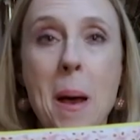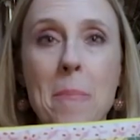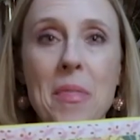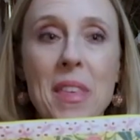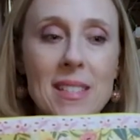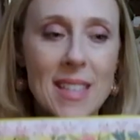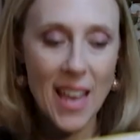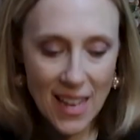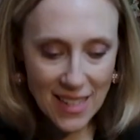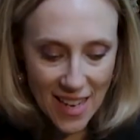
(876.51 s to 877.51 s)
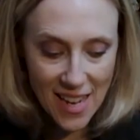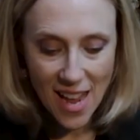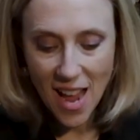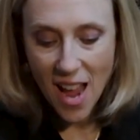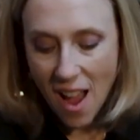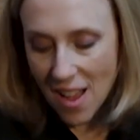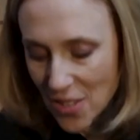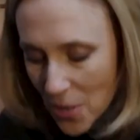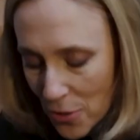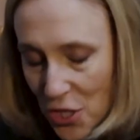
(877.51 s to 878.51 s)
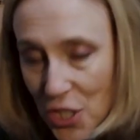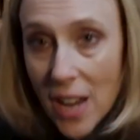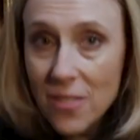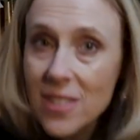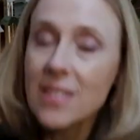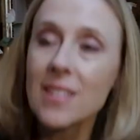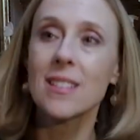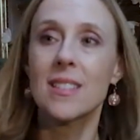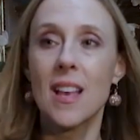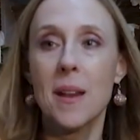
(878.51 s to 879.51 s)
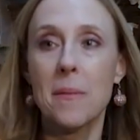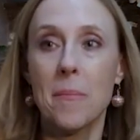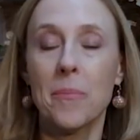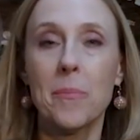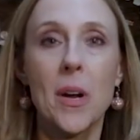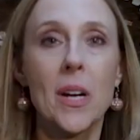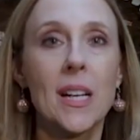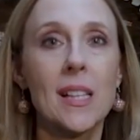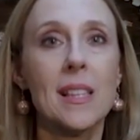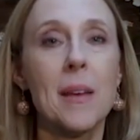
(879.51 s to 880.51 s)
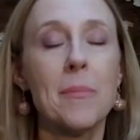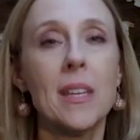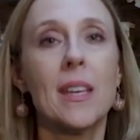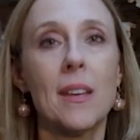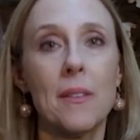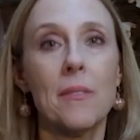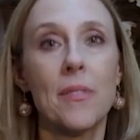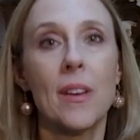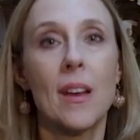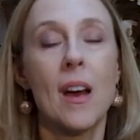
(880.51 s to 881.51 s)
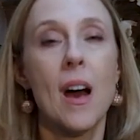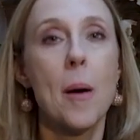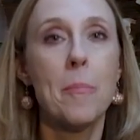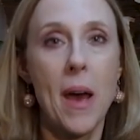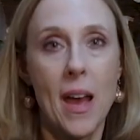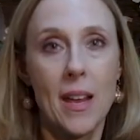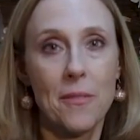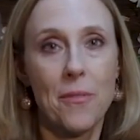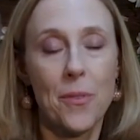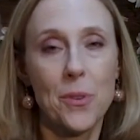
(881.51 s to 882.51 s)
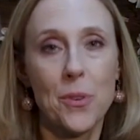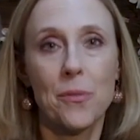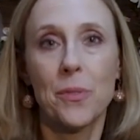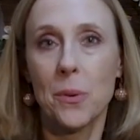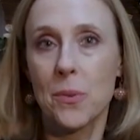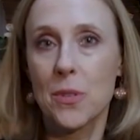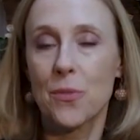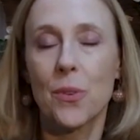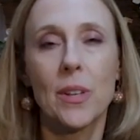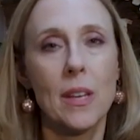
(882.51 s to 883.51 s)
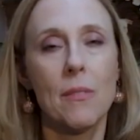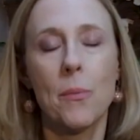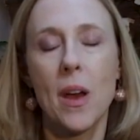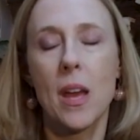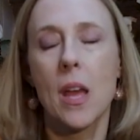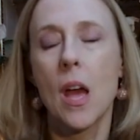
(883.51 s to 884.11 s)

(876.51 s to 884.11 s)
But then Tannei so generously said, Margaret, let me give a bag for your viewers for a giveaway.